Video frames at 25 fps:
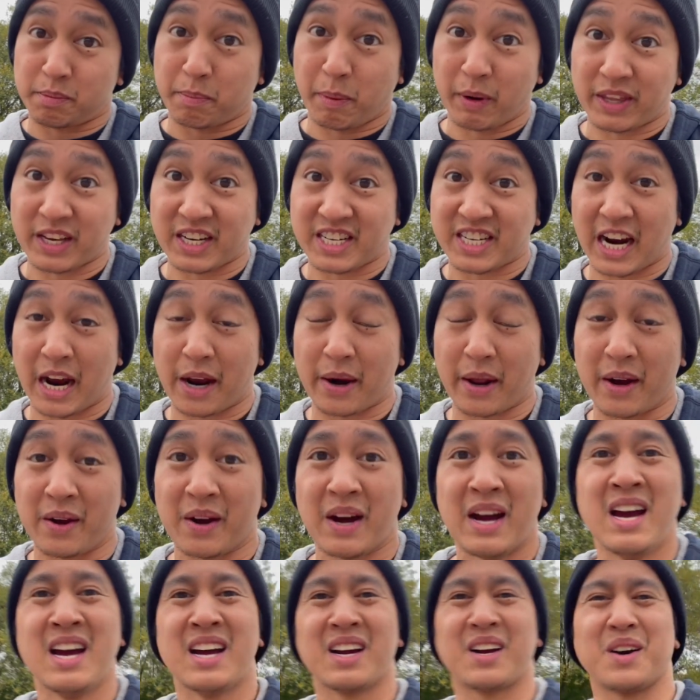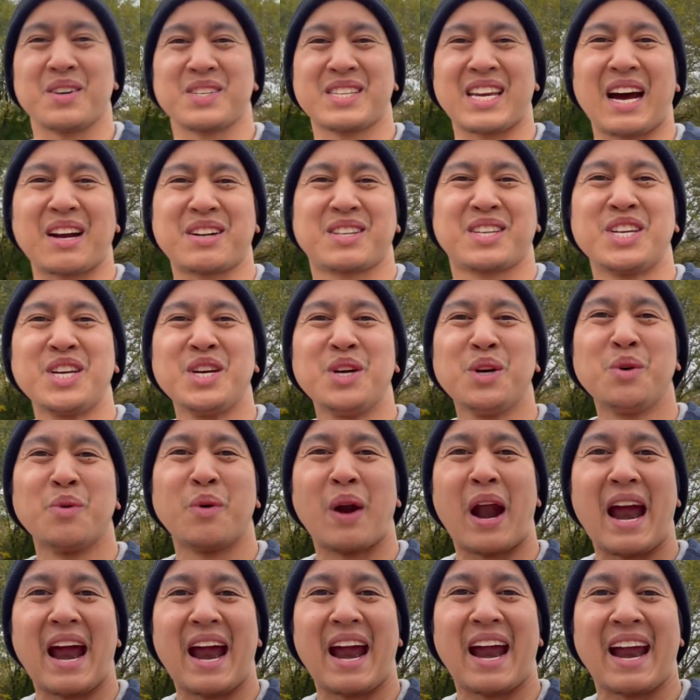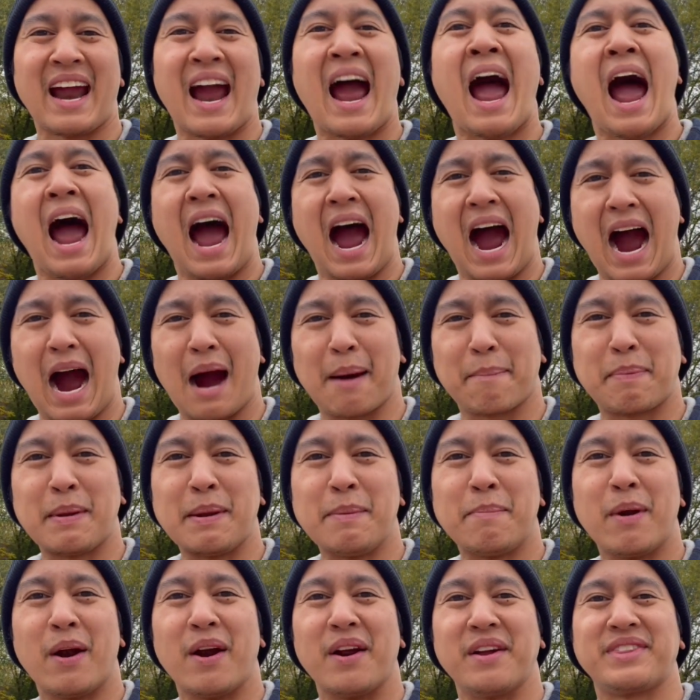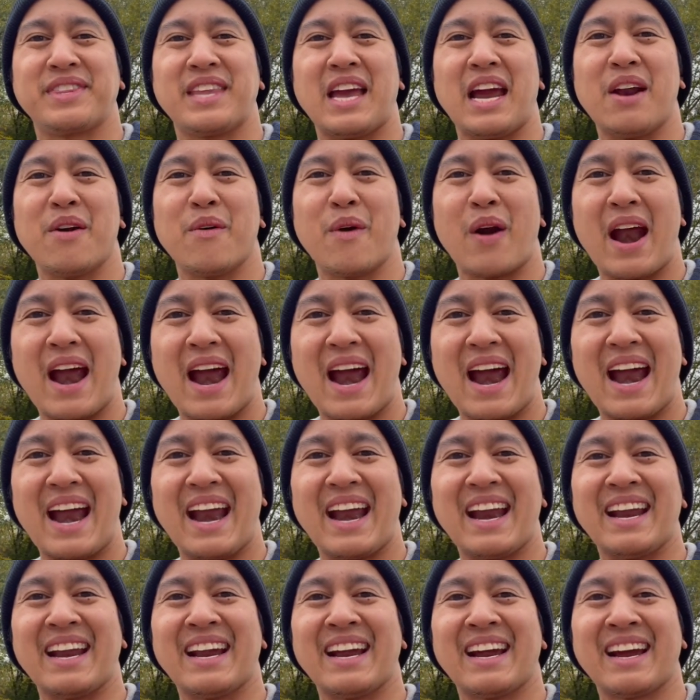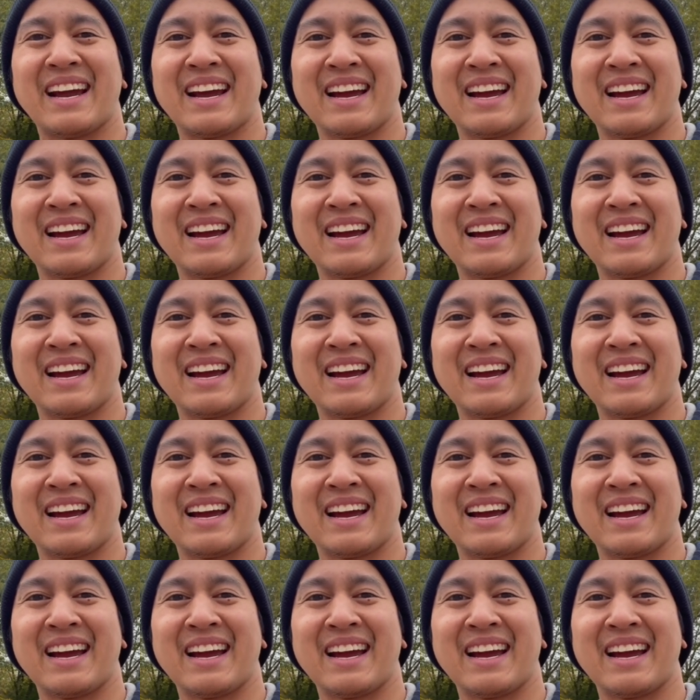birthday shout out goes out to you, Ray. Happy birthday, Ray.